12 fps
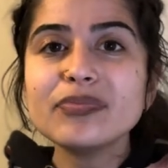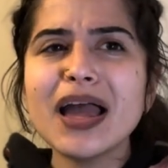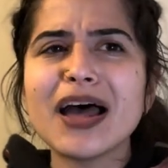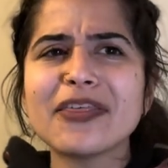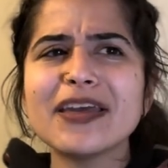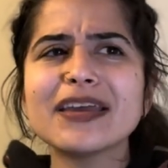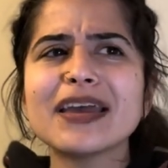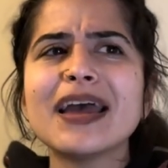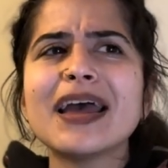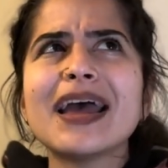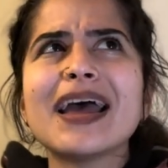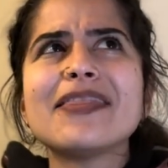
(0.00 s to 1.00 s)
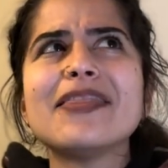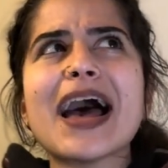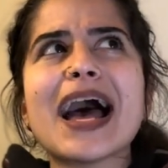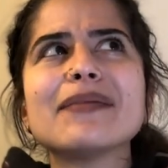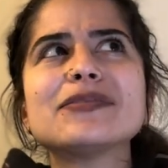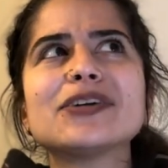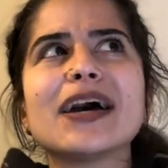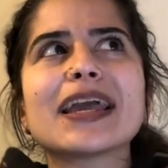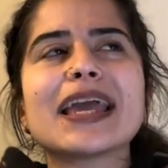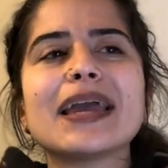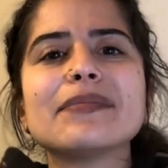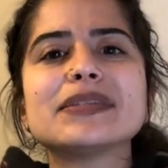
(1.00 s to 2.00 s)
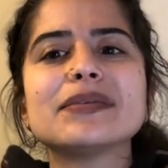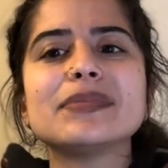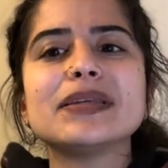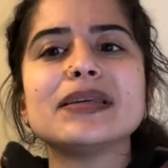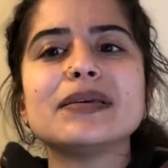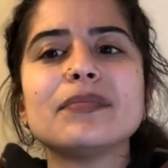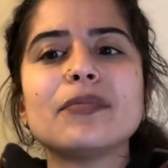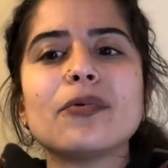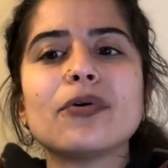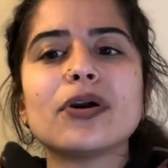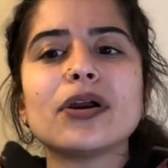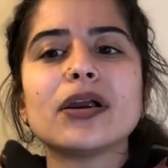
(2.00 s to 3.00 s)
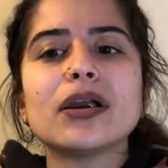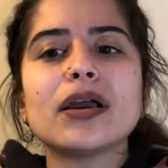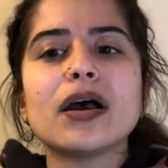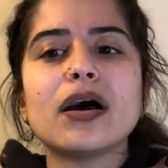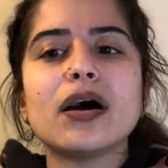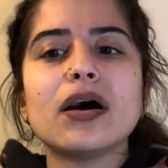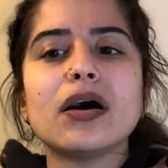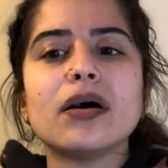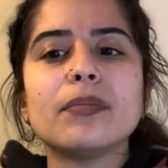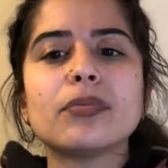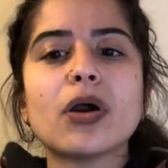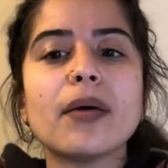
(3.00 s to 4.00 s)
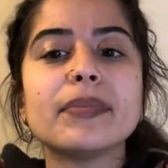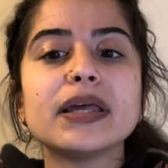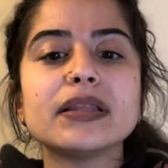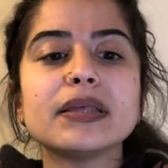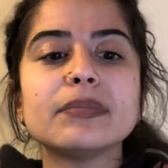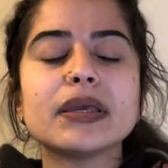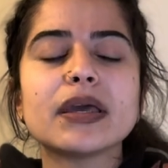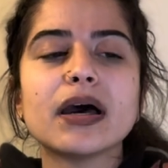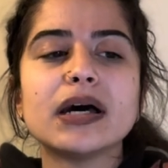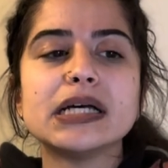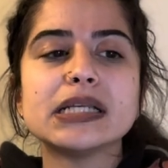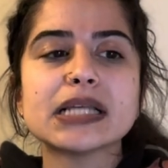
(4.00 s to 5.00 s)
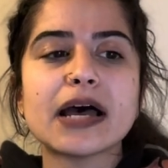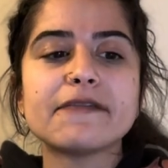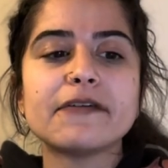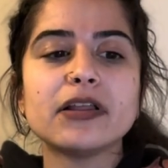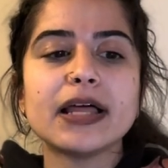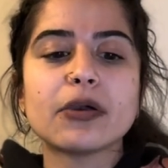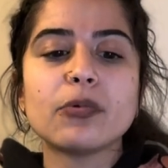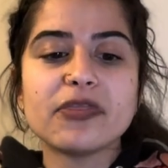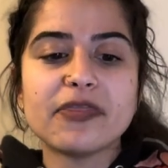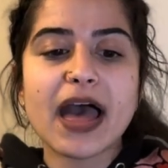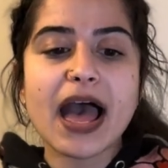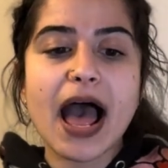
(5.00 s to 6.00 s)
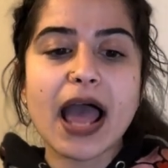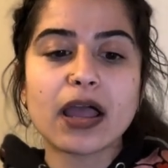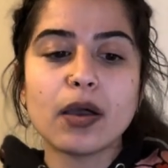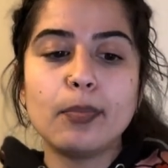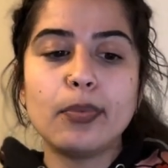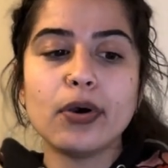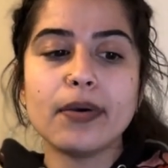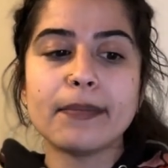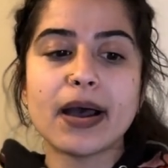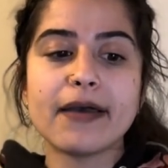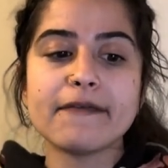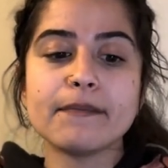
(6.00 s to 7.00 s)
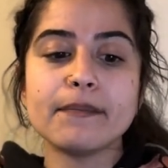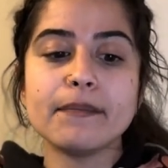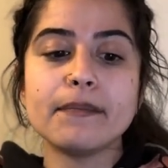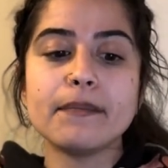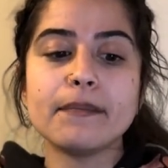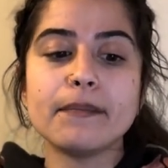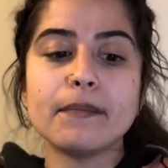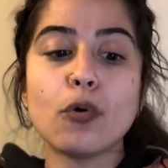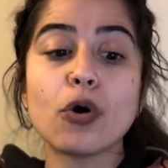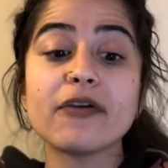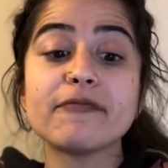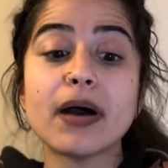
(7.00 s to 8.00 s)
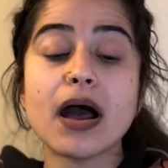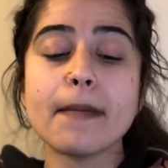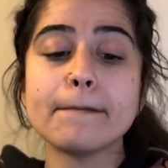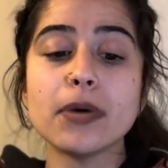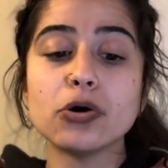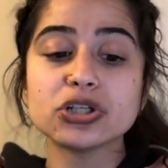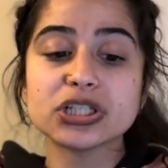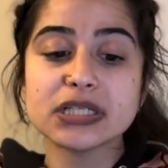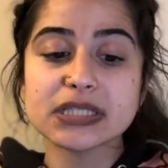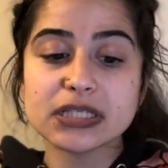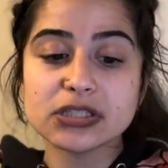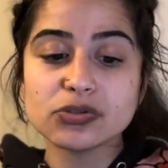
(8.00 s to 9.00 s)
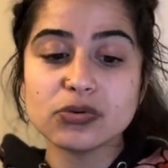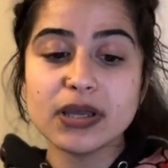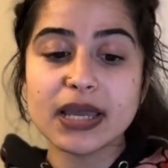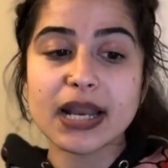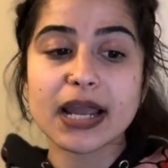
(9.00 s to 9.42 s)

I think the abstract came to me more prominently because I felt like with that I could put more of my emotions into it, and